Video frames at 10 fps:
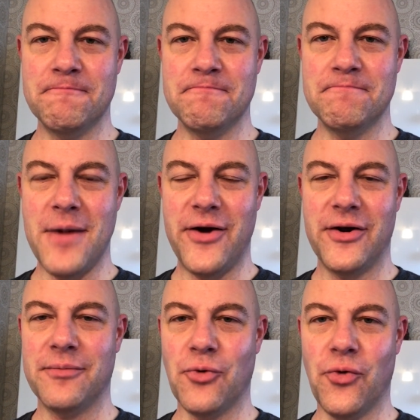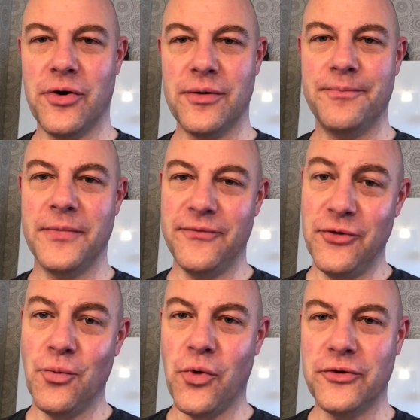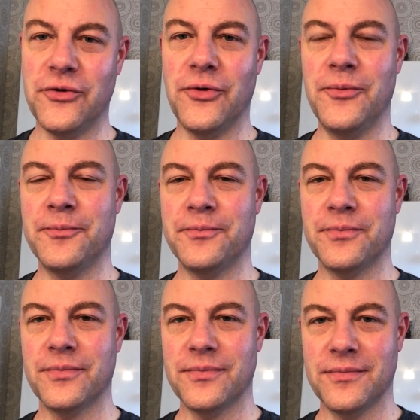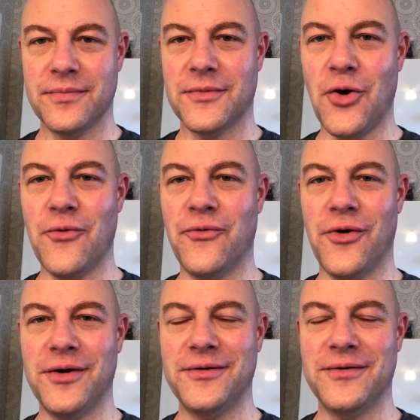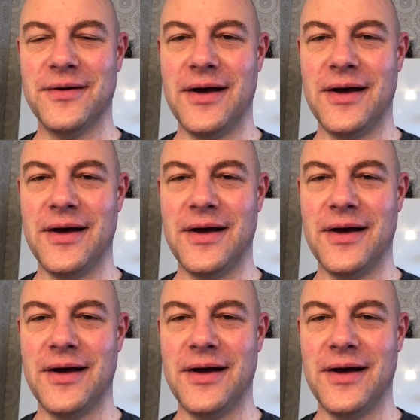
Marianne Borden, if you want to, go for it.